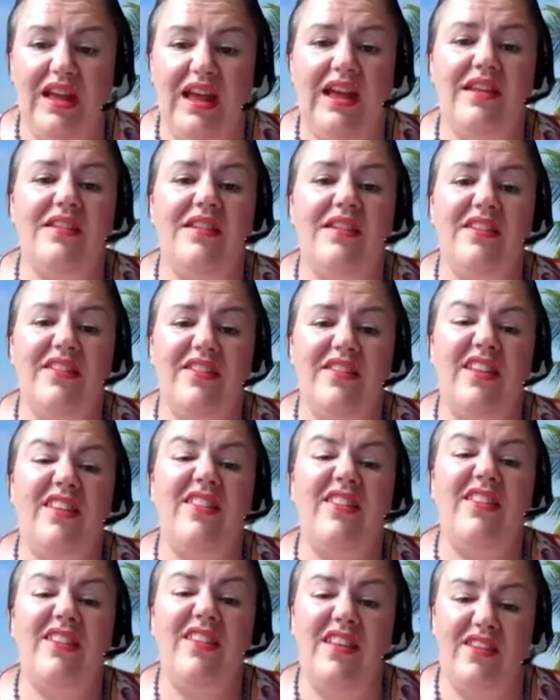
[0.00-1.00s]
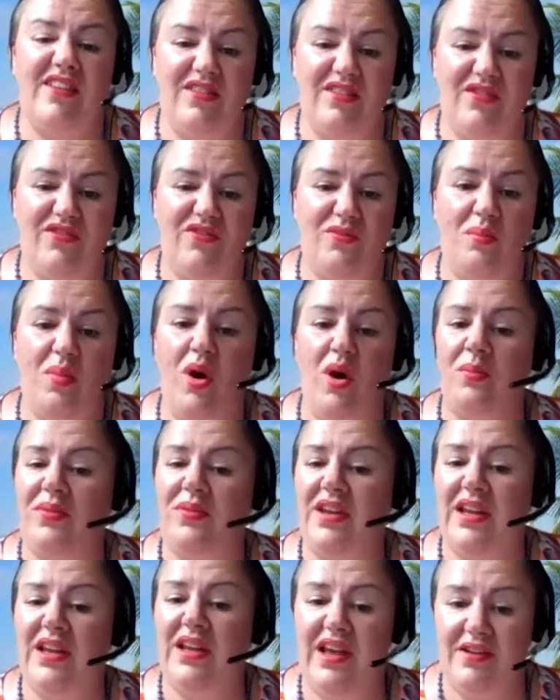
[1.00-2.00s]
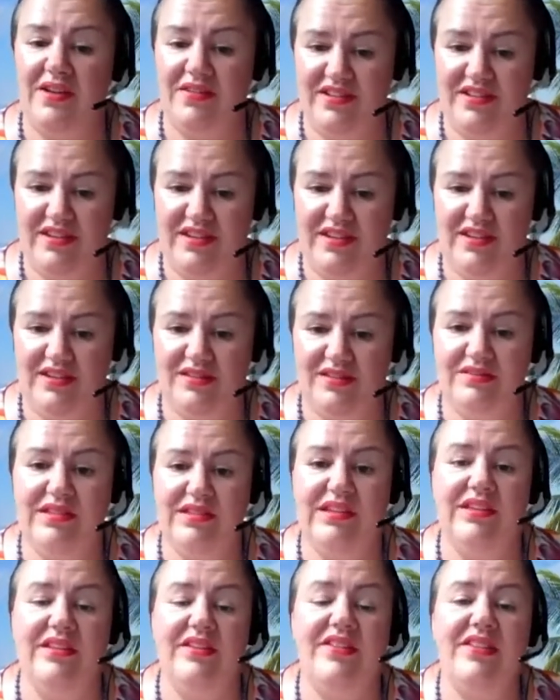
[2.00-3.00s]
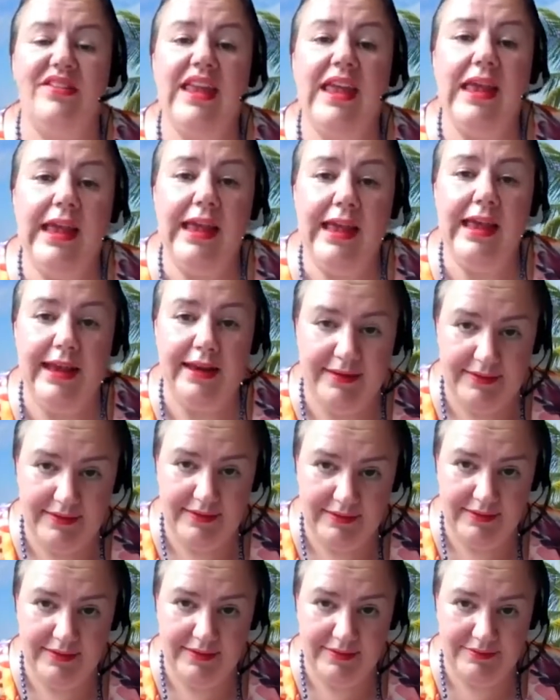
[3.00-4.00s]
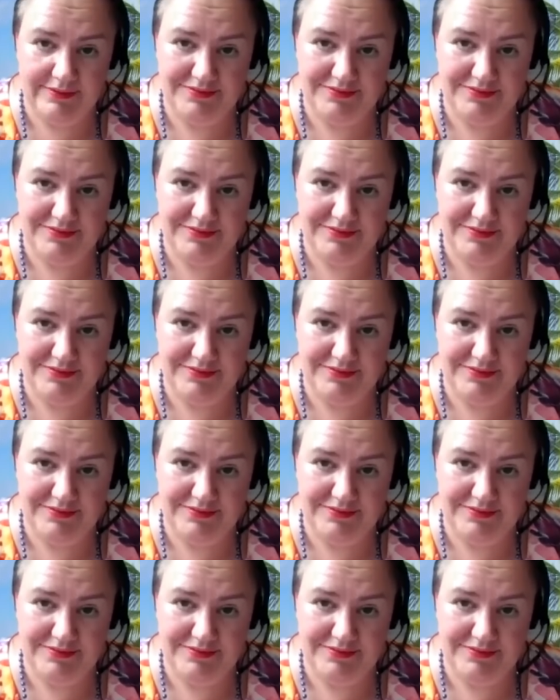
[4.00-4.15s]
and its excessive popularity is ended.